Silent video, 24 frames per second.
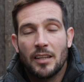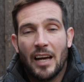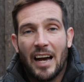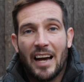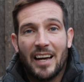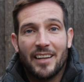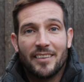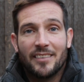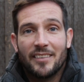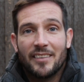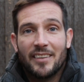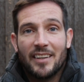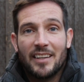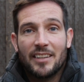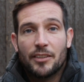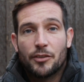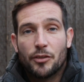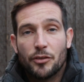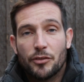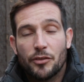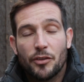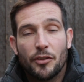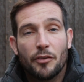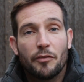and it's
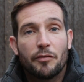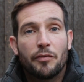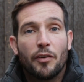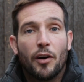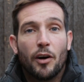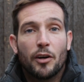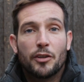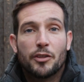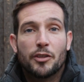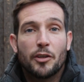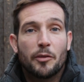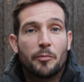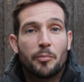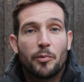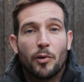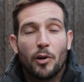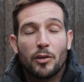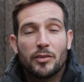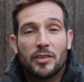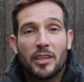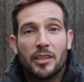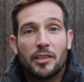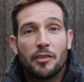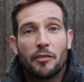just an unfortunate
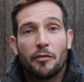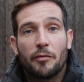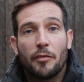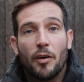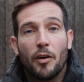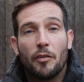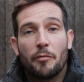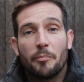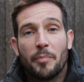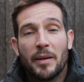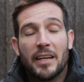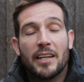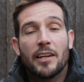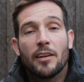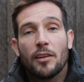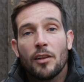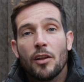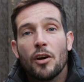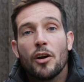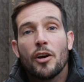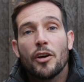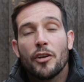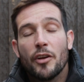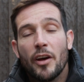process of being a
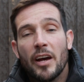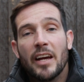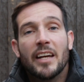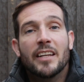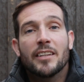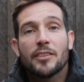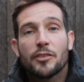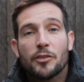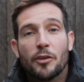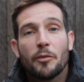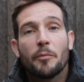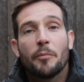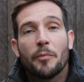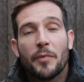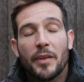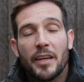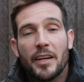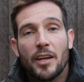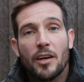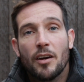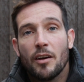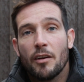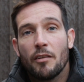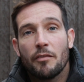learner in
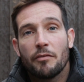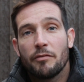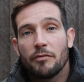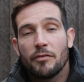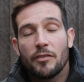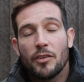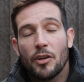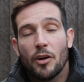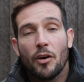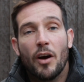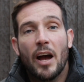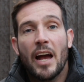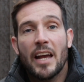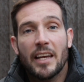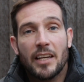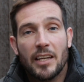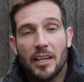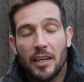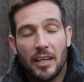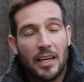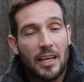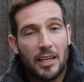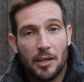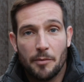something. Of, you know,
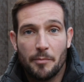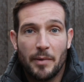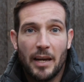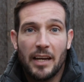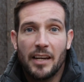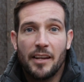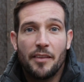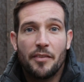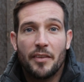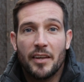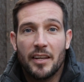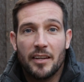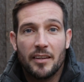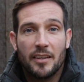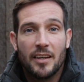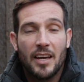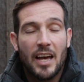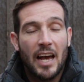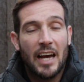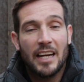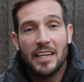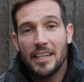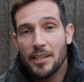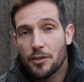it can be anything,
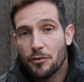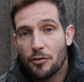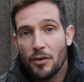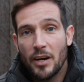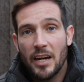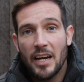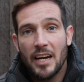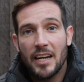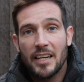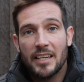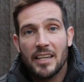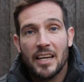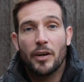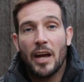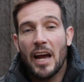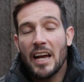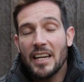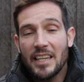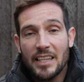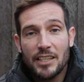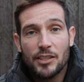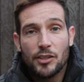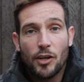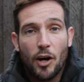any trade,
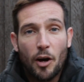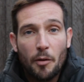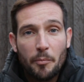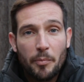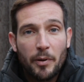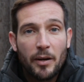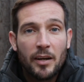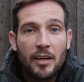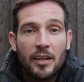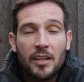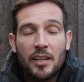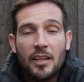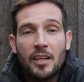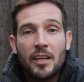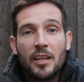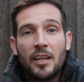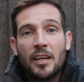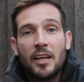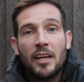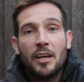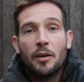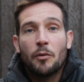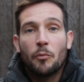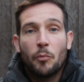any job.
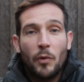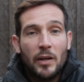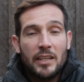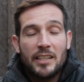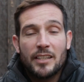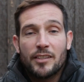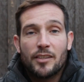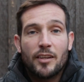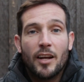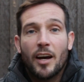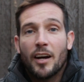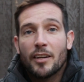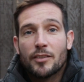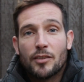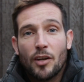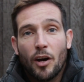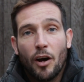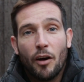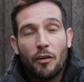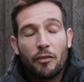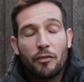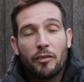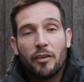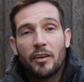When you start
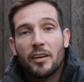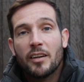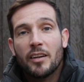off,